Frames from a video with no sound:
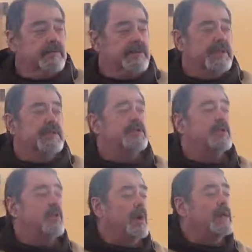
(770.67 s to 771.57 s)
but they
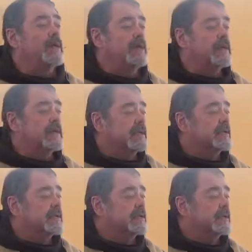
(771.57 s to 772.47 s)
didn't quite get it.
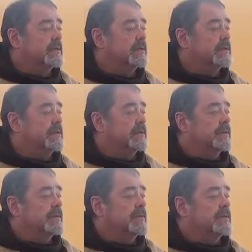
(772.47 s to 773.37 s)

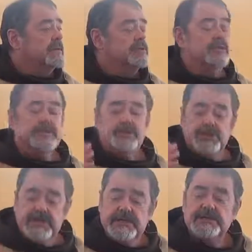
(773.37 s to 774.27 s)
So when
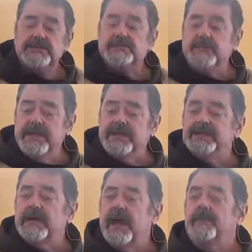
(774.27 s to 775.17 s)
Jesus
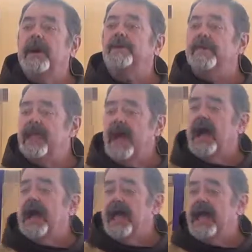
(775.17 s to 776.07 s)
speaks about the
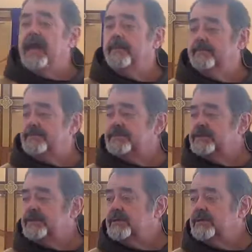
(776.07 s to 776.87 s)
I ams,